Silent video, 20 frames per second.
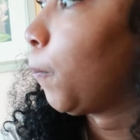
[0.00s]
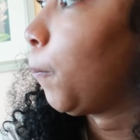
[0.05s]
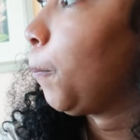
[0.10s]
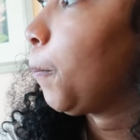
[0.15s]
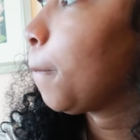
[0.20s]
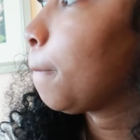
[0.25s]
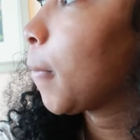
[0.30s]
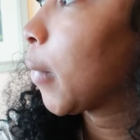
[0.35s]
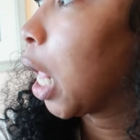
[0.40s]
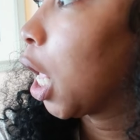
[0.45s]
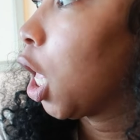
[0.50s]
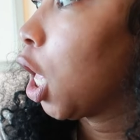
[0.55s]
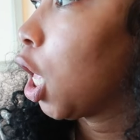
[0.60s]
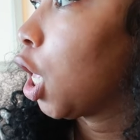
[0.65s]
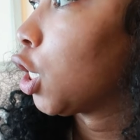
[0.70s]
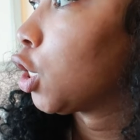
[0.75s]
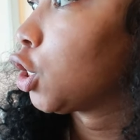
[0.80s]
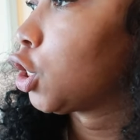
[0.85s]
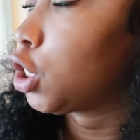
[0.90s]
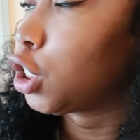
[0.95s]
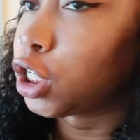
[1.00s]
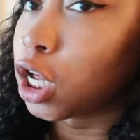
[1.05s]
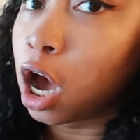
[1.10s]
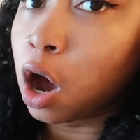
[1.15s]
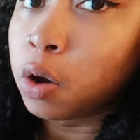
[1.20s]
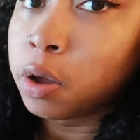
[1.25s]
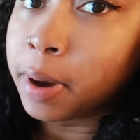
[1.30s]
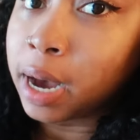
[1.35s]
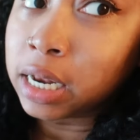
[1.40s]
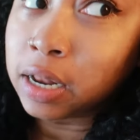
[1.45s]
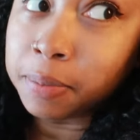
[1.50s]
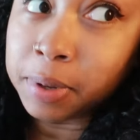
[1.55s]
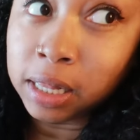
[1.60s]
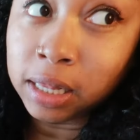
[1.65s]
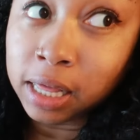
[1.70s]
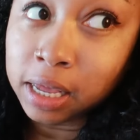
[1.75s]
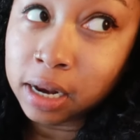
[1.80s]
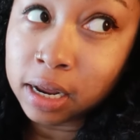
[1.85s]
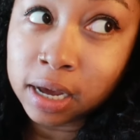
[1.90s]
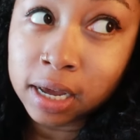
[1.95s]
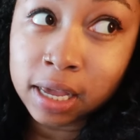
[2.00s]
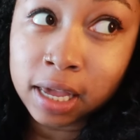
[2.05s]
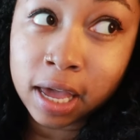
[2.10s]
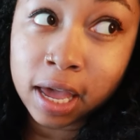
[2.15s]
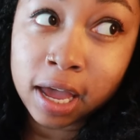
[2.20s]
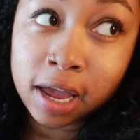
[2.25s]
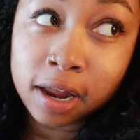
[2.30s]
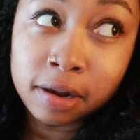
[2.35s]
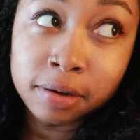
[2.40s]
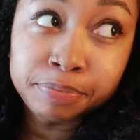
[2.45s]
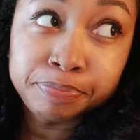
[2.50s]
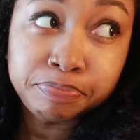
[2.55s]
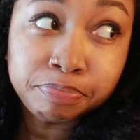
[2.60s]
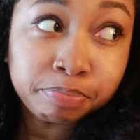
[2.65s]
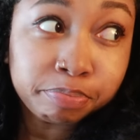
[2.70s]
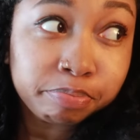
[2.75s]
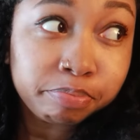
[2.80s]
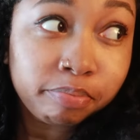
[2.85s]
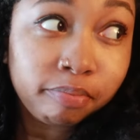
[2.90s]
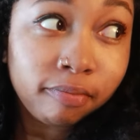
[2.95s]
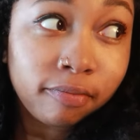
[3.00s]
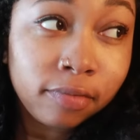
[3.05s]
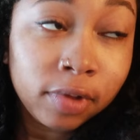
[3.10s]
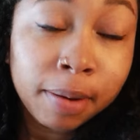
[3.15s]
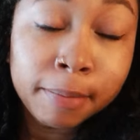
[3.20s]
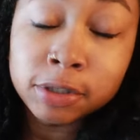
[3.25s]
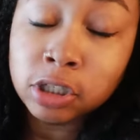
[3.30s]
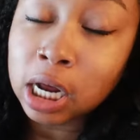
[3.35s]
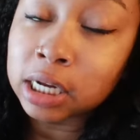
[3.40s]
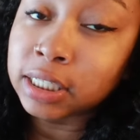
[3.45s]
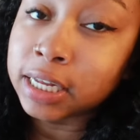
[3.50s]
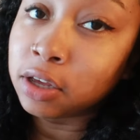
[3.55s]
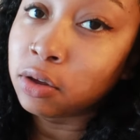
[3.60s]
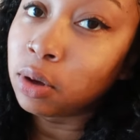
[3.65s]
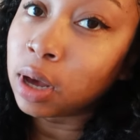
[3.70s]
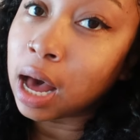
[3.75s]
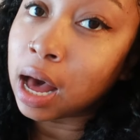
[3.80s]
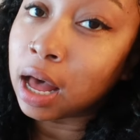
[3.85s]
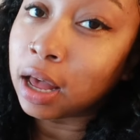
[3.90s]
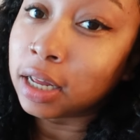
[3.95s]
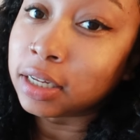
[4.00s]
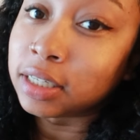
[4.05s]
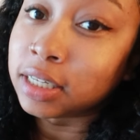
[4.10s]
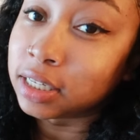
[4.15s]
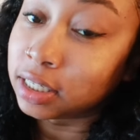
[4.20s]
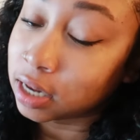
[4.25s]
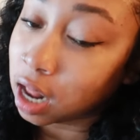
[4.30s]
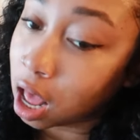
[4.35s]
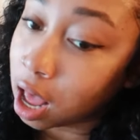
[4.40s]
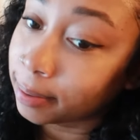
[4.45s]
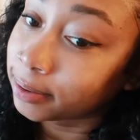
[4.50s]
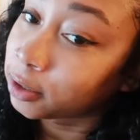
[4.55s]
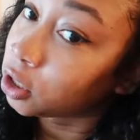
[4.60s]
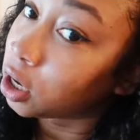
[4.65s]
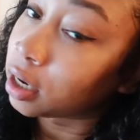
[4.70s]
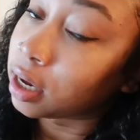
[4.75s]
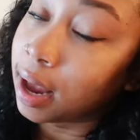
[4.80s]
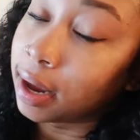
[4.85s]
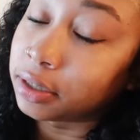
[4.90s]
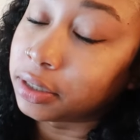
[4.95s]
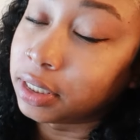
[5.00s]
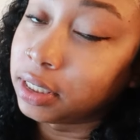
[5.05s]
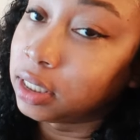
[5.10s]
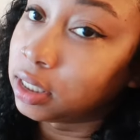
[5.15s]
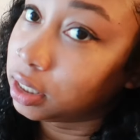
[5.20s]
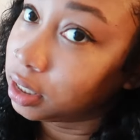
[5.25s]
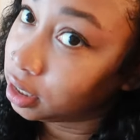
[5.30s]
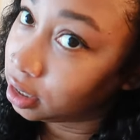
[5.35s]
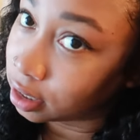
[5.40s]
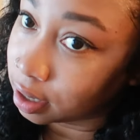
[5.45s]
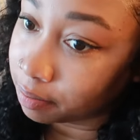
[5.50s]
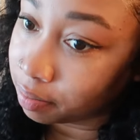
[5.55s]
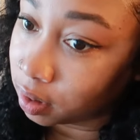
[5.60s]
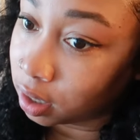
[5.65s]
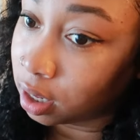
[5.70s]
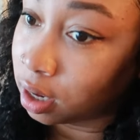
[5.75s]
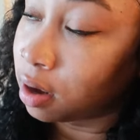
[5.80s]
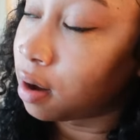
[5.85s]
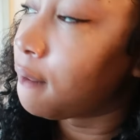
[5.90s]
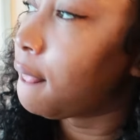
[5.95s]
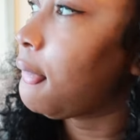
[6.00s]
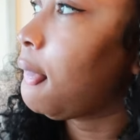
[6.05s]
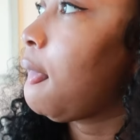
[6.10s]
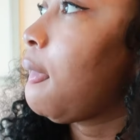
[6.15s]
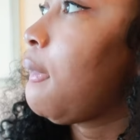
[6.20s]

Mm-hmm. So we about to be lit again. I'm gonna try to take you guys this time so y'all can actually see something.